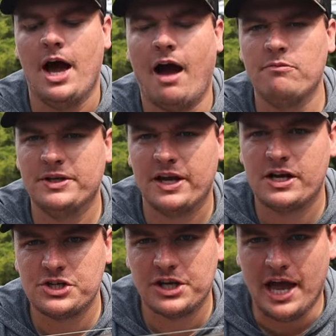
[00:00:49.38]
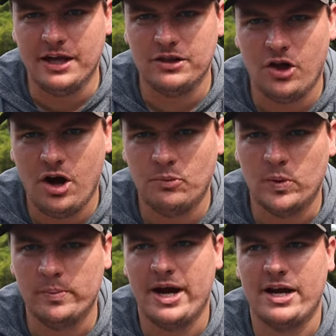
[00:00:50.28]
I've been catching a lot
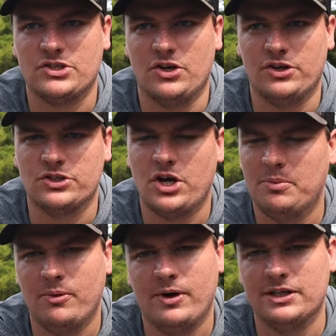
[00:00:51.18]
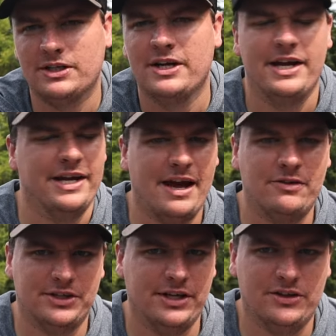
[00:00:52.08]
more bass on a topwater and
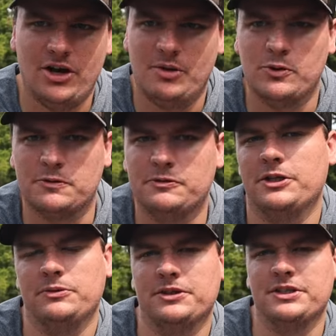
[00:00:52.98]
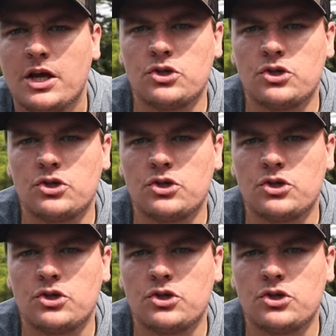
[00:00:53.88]
having a lot more fun with it.